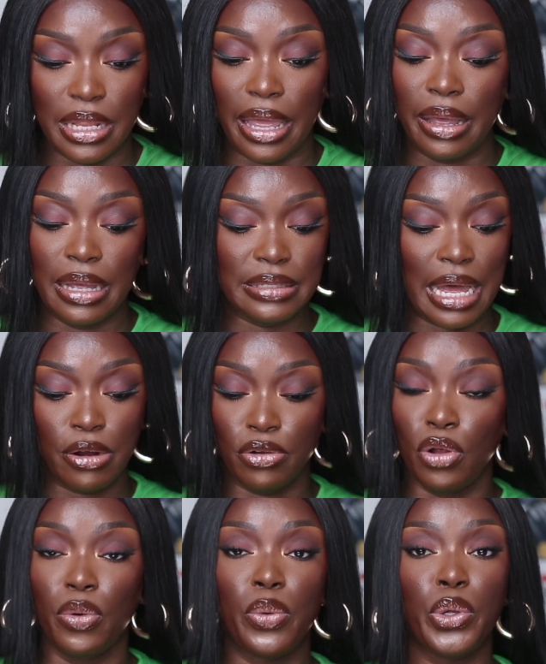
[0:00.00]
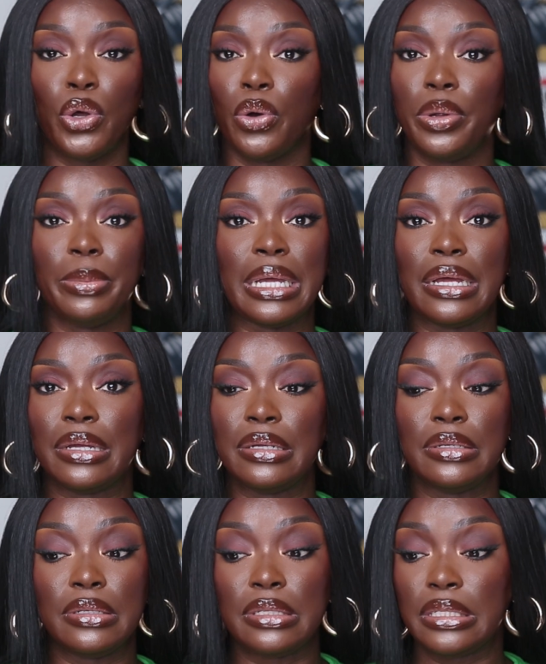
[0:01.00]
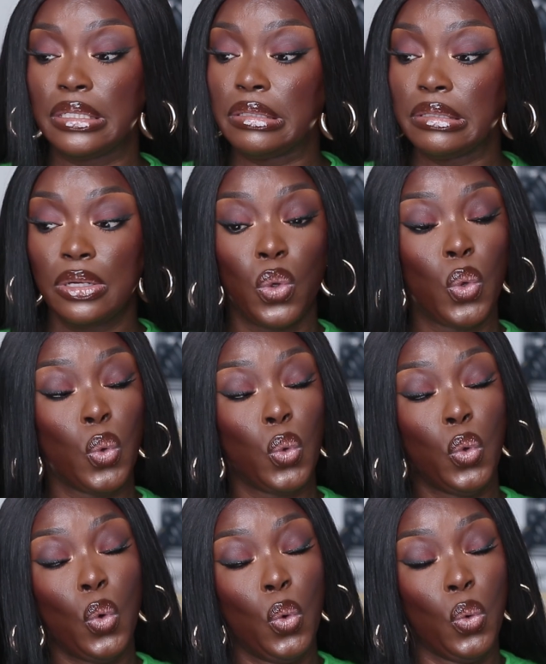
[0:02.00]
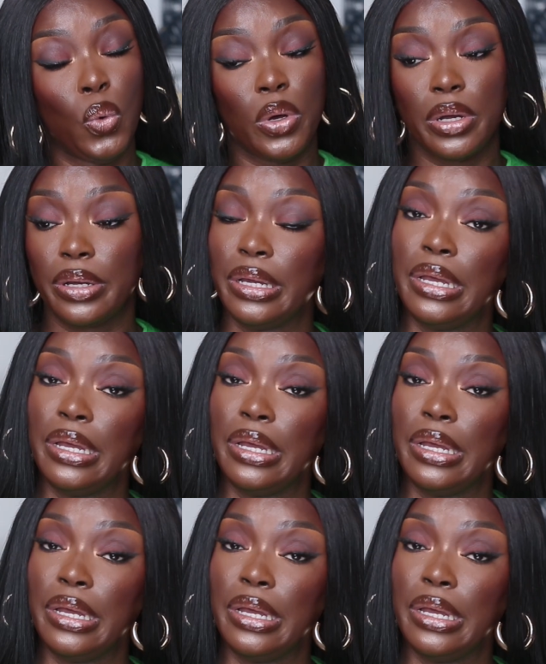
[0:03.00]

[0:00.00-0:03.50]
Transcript: Like, cause I don't know where we going, because whew,